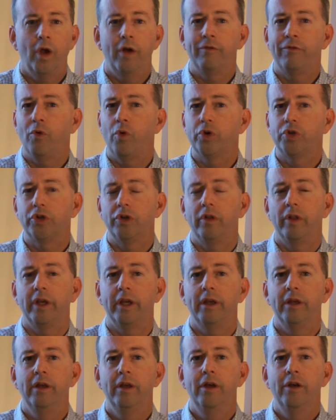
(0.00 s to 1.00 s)

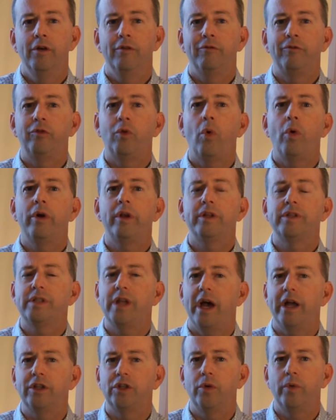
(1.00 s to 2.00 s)
Unfortunately, Florida is
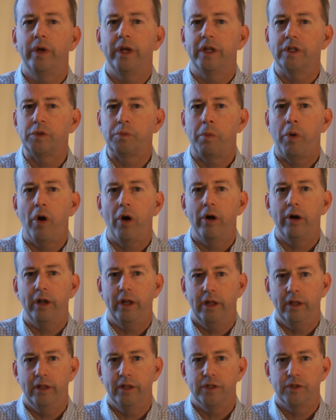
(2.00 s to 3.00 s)
not doing its
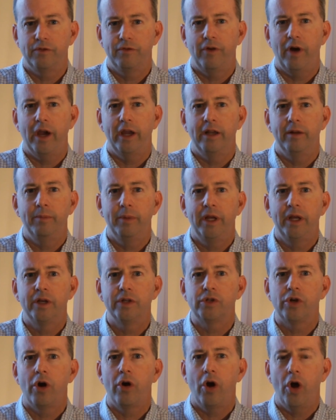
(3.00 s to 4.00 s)
part in this fight
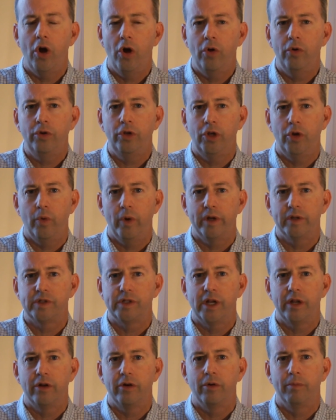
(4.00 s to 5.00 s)
because our own U.S.
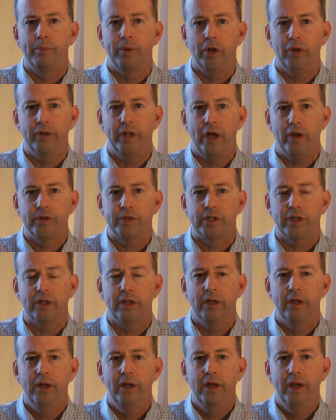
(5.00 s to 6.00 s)
Senator Bill
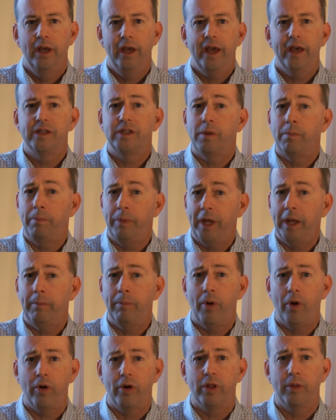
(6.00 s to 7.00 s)
Nelson is a
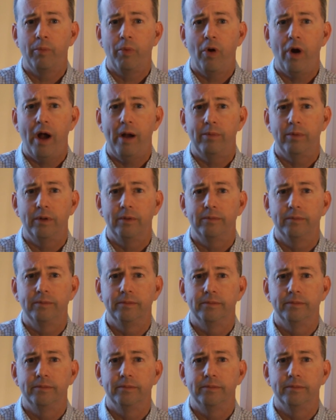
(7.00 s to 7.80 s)
big part of the problem.